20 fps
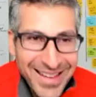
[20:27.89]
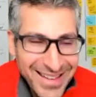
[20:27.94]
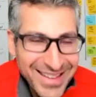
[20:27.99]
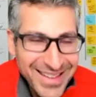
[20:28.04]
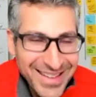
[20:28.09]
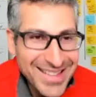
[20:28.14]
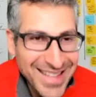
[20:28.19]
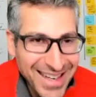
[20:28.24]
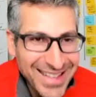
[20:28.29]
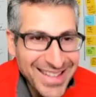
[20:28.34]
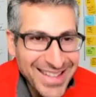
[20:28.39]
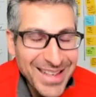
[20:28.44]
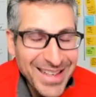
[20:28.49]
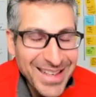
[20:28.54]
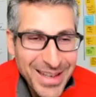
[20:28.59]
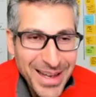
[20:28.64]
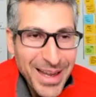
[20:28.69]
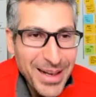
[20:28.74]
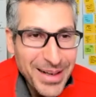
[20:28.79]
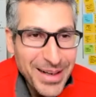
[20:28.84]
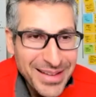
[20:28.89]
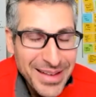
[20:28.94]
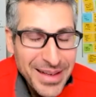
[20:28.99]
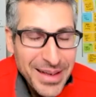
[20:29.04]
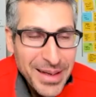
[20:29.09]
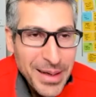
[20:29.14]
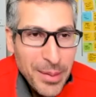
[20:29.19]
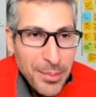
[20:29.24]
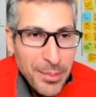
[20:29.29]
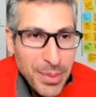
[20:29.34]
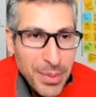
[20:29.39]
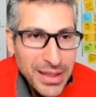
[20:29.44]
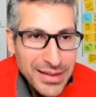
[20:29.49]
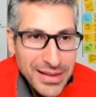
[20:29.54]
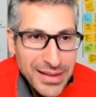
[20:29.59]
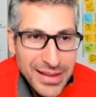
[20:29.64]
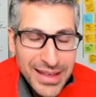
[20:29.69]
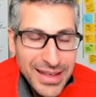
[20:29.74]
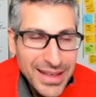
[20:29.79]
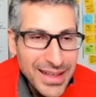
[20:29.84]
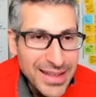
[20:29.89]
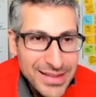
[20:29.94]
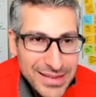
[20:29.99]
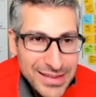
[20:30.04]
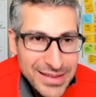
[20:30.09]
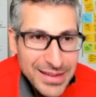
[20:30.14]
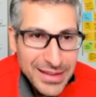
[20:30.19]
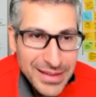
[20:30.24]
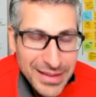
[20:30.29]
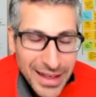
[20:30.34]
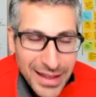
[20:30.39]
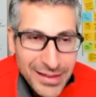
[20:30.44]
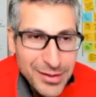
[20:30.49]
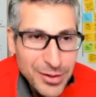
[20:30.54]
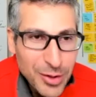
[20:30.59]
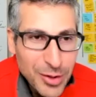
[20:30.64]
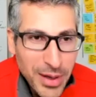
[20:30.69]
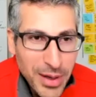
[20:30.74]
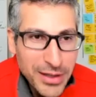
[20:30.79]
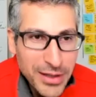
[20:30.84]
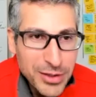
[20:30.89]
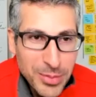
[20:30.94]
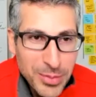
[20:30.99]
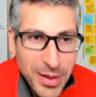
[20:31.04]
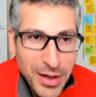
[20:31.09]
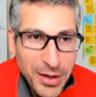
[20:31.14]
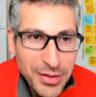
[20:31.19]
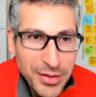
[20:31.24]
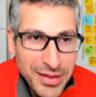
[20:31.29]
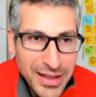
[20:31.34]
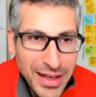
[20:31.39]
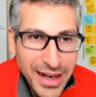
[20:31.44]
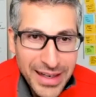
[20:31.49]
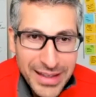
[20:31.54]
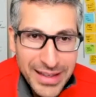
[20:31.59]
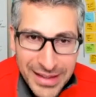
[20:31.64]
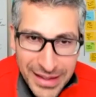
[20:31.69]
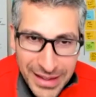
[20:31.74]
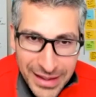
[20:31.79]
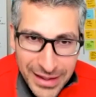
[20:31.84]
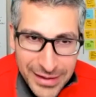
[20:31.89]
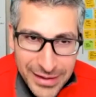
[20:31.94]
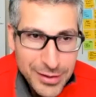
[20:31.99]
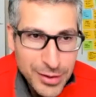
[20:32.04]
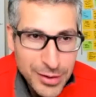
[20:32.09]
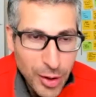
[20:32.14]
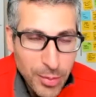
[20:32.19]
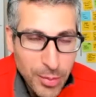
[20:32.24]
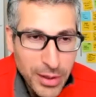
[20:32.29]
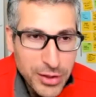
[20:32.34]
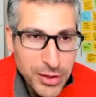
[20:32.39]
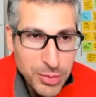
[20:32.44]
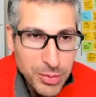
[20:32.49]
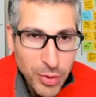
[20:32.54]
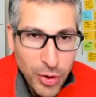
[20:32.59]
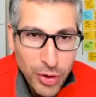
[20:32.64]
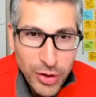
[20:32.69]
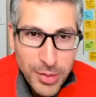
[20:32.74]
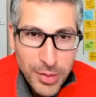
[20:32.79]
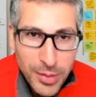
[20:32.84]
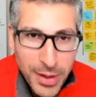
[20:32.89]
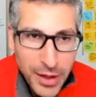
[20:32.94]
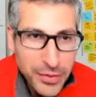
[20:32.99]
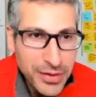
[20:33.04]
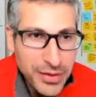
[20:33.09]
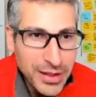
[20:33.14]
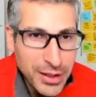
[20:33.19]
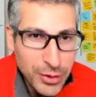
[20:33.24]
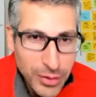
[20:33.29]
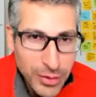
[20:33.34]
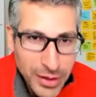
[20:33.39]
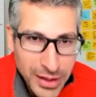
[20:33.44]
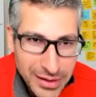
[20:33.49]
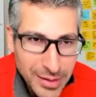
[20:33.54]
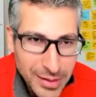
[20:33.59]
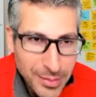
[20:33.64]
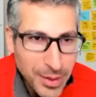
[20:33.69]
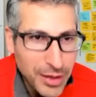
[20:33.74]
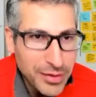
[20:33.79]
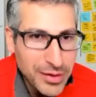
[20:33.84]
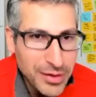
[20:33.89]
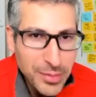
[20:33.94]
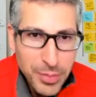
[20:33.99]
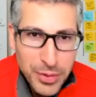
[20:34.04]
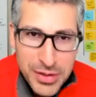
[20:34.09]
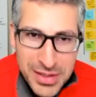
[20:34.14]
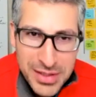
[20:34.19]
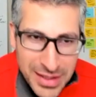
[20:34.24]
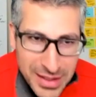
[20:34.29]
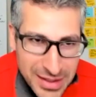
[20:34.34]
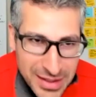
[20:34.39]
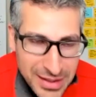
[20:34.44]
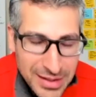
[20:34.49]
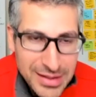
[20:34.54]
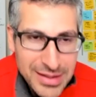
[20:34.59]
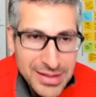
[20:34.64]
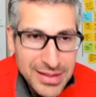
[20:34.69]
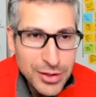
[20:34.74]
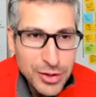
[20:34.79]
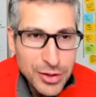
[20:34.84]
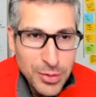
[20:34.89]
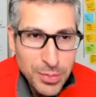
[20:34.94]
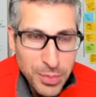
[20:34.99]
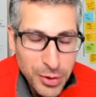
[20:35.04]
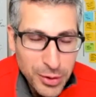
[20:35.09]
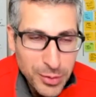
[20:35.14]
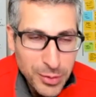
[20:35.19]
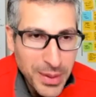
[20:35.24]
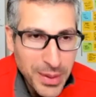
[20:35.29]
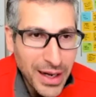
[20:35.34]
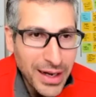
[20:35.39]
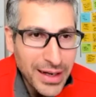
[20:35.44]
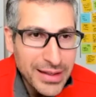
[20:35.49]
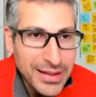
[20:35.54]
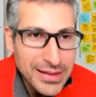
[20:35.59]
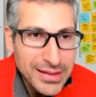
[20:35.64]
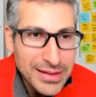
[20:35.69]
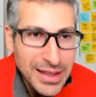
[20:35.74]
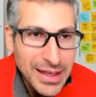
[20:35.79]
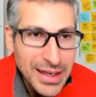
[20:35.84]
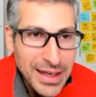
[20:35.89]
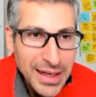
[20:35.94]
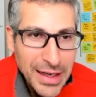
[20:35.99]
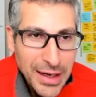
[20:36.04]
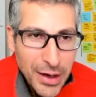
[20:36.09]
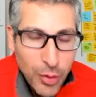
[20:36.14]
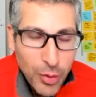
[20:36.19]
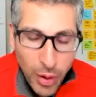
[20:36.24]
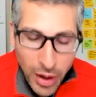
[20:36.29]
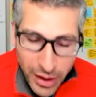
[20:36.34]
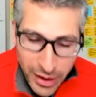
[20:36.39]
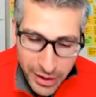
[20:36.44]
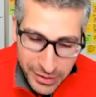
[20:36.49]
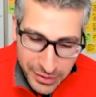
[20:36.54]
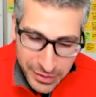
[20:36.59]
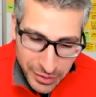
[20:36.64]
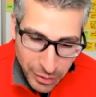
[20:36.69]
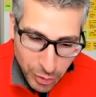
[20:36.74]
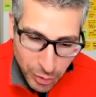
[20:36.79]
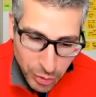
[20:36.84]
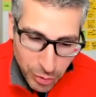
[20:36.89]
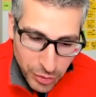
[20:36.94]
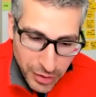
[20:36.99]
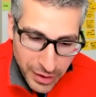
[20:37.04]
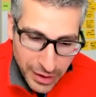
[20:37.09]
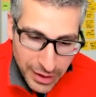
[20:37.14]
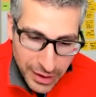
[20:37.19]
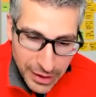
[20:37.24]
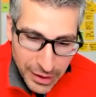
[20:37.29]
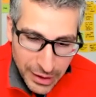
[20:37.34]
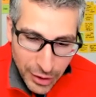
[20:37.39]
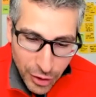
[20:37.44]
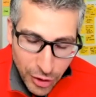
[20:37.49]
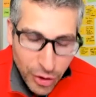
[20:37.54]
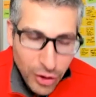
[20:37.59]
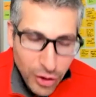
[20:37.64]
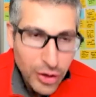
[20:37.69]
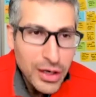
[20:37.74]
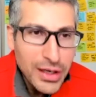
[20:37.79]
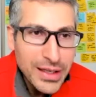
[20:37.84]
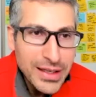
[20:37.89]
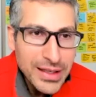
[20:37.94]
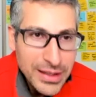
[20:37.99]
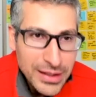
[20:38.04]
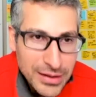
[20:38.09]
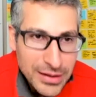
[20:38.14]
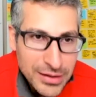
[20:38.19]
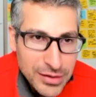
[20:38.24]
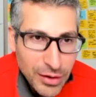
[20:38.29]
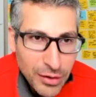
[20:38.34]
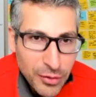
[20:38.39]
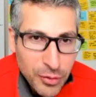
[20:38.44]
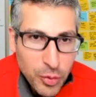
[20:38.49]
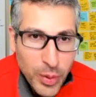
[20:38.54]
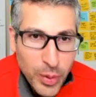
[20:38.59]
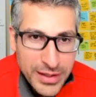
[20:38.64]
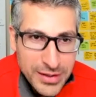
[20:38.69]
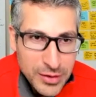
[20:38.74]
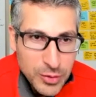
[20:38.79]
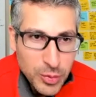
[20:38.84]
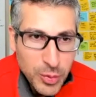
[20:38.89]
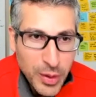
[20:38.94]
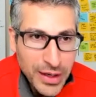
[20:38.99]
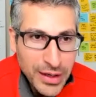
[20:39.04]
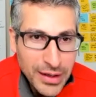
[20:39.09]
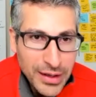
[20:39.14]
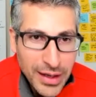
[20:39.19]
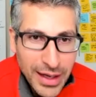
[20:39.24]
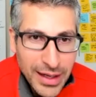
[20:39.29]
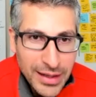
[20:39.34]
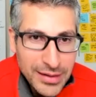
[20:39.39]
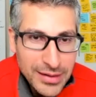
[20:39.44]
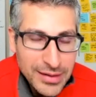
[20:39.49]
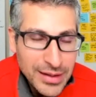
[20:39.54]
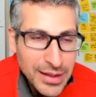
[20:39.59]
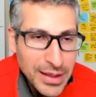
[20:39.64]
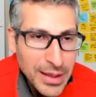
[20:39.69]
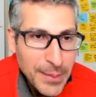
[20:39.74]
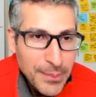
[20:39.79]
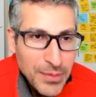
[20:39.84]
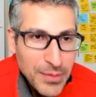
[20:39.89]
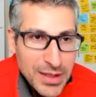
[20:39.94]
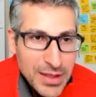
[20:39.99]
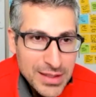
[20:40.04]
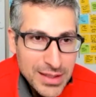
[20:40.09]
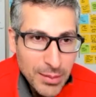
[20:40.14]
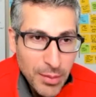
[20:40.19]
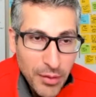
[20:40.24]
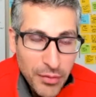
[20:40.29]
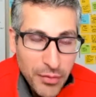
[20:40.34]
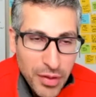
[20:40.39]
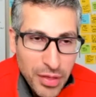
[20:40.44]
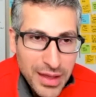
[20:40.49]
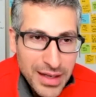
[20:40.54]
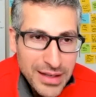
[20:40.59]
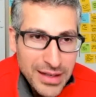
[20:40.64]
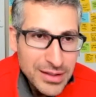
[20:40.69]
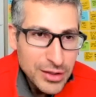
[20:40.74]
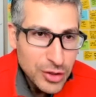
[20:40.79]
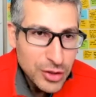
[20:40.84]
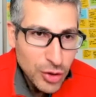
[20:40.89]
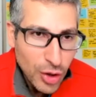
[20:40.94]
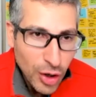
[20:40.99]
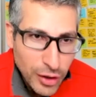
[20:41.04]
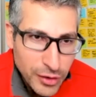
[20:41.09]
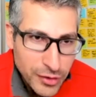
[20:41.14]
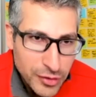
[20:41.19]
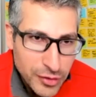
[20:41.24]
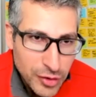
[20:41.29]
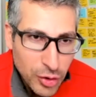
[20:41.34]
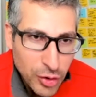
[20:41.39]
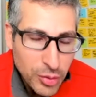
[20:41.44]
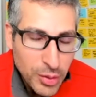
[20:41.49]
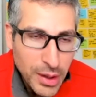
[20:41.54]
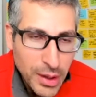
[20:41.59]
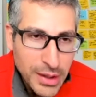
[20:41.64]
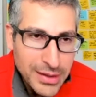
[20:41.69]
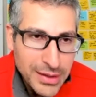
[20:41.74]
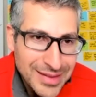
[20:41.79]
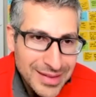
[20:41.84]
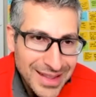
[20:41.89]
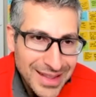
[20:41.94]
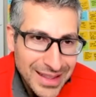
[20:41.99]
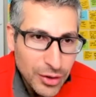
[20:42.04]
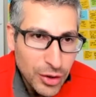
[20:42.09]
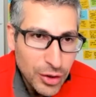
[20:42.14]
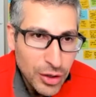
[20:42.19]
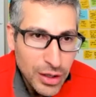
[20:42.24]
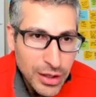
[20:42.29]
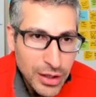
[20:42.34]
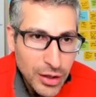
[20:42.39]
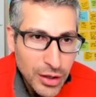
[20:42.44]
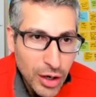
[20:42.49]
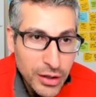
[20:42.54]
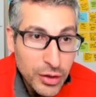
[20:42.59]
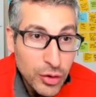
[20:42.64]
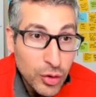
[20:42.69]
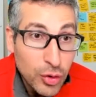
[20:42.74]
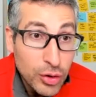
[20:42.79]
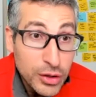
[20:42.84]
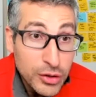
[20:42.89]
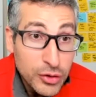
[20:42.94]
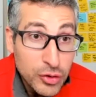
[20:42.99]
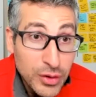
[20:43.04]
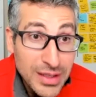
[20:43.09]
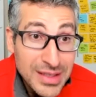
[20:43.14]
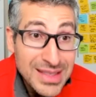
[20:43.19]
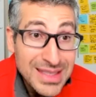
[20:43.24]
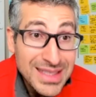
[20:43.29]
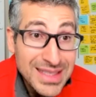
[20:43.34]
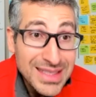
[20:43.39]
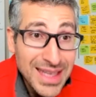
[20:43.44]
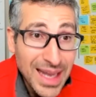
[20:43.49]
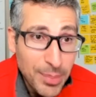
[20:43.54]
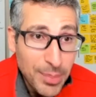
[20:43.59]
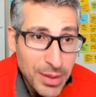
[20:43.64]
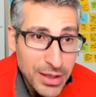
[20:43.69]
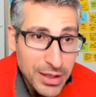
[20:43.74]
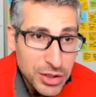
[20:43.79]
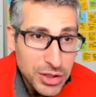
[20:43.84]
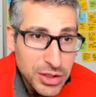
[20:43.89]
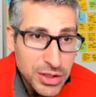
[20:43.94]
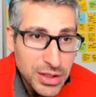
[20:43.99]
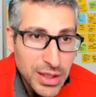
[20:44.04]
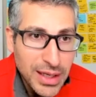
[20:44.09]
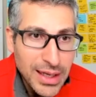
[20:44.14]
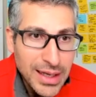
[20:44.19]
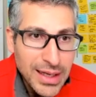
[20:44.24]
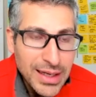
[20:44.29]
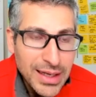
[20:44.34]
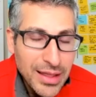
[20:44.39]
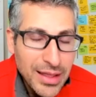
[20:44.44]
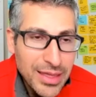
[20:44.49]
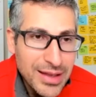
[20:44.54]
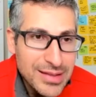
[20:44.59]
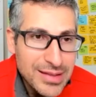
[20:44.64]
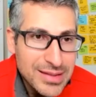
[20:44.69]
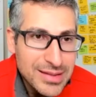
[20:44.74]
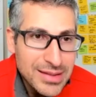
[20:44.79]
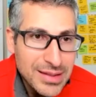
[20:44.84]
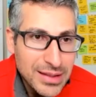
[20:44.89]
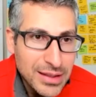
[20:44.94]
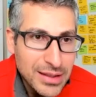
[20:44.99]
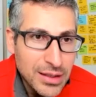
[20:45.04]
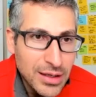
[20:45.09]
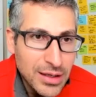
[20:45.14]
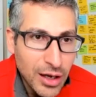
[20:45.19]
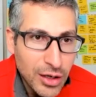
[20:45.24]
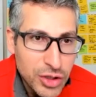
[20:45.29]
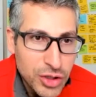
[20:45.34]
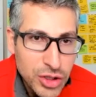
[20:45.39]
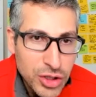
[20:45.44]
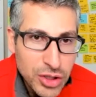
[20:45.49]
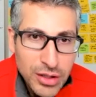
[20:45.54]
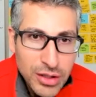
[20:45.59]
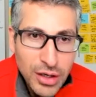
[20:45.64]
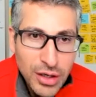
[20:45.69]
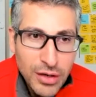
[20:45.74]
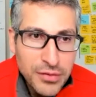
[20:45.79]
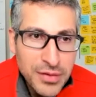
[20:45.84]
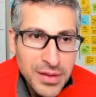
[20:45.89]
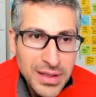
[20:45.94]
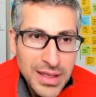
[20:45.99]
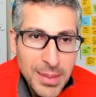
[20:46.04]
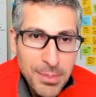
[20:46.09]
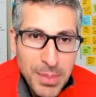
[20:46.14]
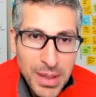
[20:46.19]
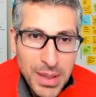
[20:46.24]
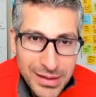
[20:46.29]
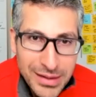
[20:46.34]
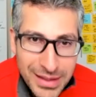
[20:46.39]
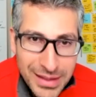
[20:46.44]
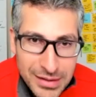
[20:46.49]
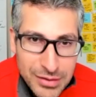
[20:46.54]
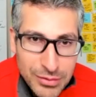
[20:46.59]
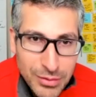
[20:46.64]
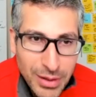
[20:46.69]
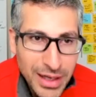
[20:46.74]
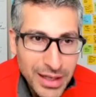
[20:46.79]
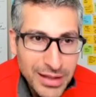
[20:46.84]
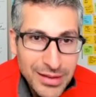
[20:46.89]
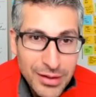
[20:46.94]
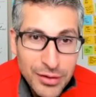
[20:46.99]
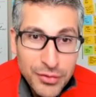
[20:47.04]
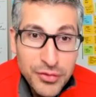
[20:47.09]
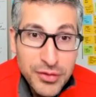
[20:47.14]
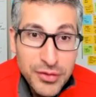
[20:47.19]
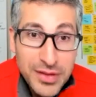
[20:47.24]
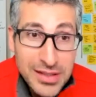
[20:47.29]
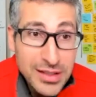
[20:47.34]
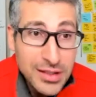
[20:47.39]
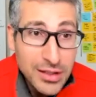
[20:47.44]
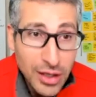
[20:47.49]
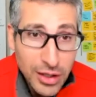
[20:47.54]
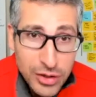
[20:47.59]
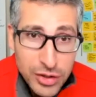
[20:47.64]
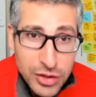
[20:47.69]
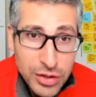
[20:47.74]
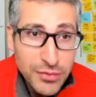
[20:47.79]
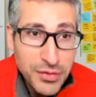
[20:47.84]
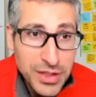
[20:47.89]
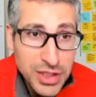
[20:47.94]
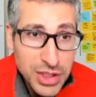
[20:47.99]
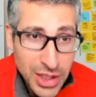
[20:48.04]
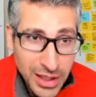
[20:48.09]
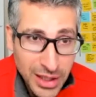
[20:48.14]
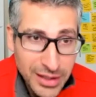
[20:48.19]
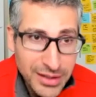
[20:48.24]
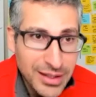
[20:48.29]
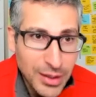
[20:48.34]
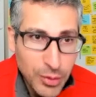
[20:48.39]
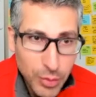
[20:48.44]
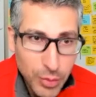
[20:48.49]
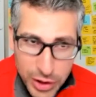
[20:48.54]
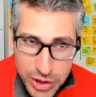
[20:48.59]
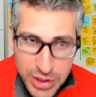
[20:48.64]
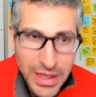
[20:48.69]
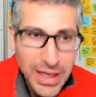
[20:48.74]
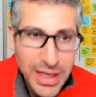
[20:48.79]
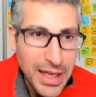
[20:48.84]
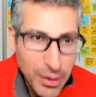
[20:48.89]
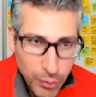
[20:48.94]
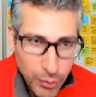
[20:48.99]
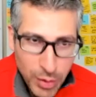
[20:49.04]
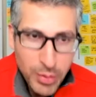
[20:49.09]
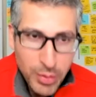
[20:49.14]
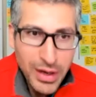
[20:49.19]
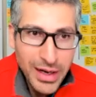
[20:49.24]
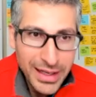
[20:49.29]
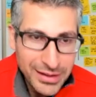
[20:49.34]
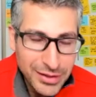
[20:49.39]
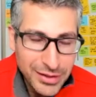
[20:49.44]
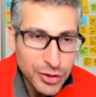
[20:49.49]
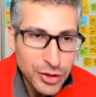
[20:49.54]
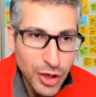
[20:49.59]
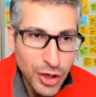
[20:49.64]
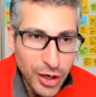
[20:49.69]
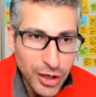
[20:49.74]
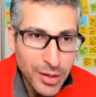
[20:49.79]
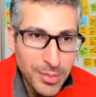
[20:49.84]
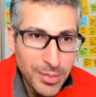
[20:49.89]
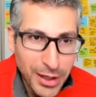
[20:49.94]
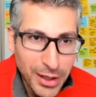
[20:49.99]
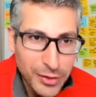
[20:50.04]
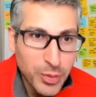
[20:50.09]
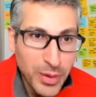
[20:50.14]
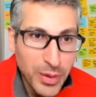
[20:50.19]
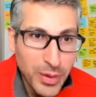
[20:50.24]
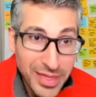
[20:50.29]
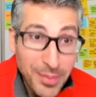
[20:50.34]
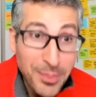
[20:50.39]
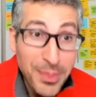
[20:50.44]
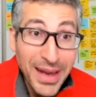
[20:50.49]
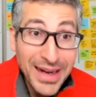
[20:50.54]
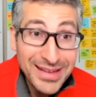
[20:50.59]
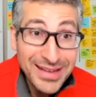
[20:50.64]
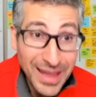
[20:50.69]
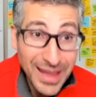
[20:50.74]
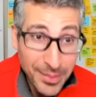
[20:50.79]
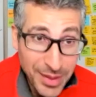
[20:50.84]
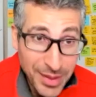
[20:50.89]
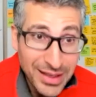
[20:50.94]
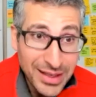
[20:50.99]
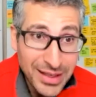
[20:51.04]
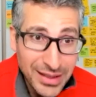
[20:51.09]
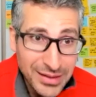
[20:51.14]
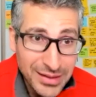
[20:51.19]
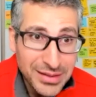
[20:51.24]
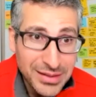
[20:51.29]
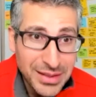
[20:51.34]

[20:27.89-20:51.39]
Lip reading: exactly. But it is not so much about the idea. It's so much more about the grit, about the persistence that you put behind it. Walk us through the early years of Westwing and some of the things that you also did early on in order to establish this culture of nimbleness, right? This culture of agility, which we will later talk about when the pandemic hit.